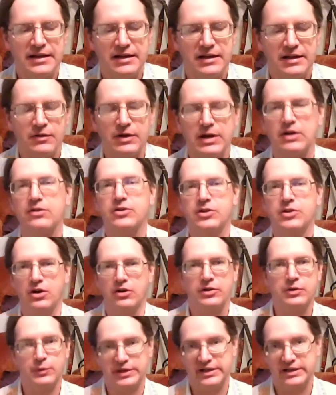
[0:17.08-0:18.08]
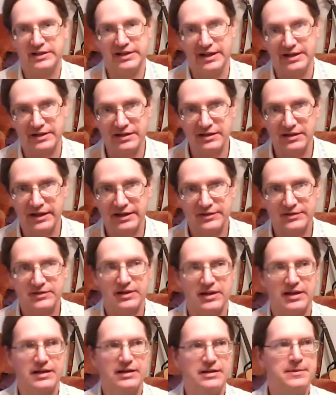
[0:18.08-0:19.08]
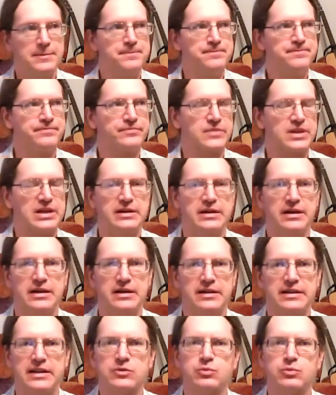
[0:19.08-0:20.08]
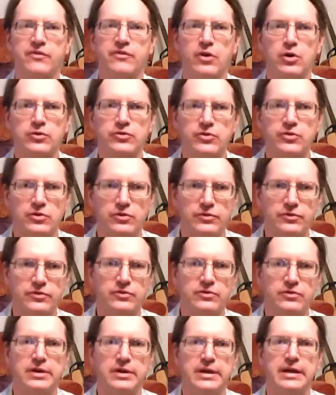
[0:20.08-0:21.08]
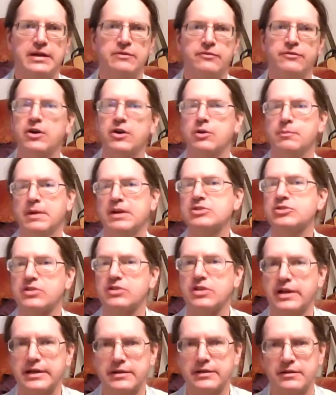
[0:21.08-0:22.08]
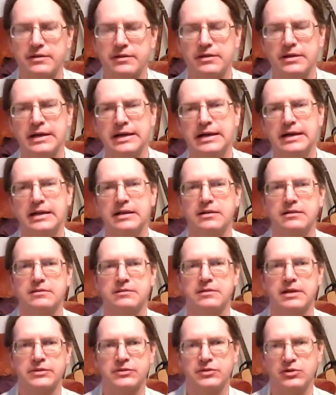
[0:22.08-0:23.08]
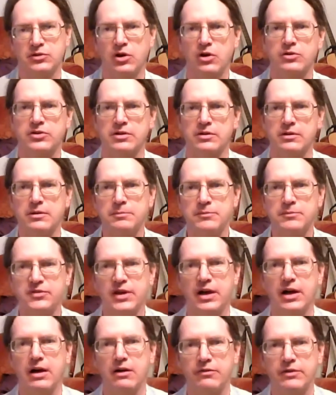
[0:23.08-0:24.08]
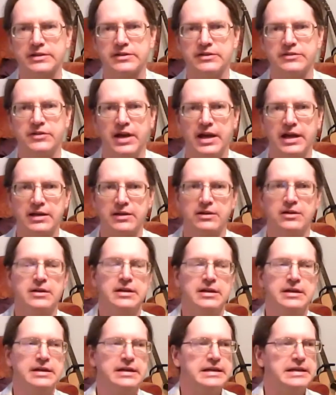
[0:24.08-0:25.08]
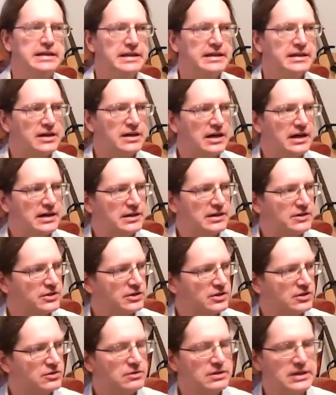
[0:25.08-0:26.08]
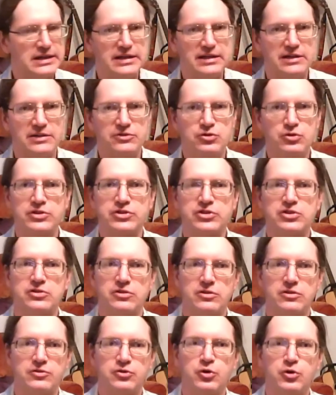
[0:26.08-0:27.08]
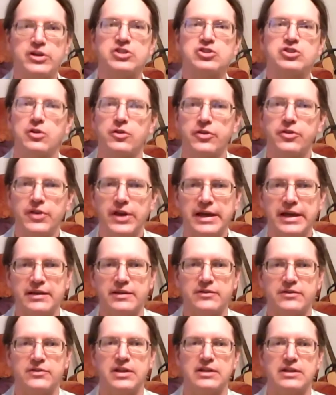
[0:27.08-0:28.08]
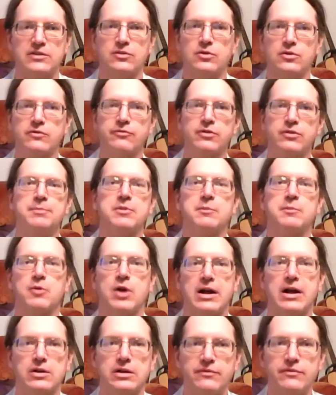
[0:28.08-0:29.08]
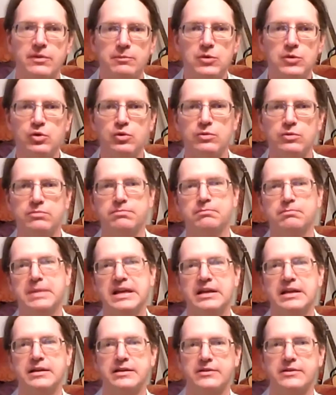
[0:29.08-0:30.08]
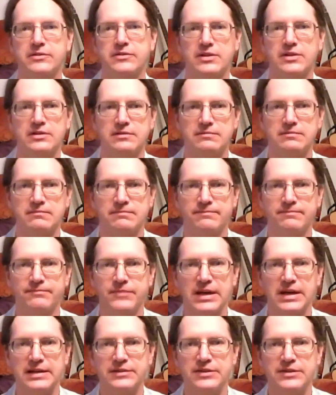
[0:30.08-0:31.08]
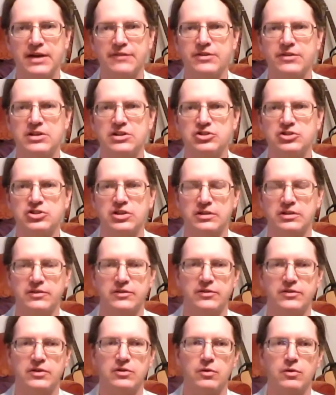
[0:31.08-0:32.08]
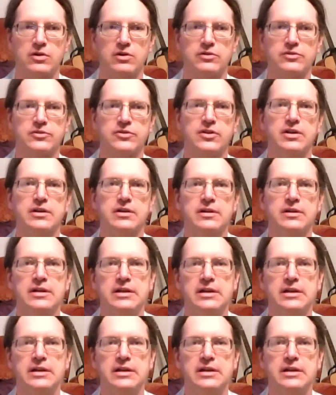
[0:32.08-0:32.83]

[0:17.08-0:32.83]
well, you know, he, he likes uh, uh, he likes reversals, and very much like uh, like Siddhartha himself, like to take uh, you know, uh, traditional traditional things and or flip them around, give them new meanings and uh, definitions in order to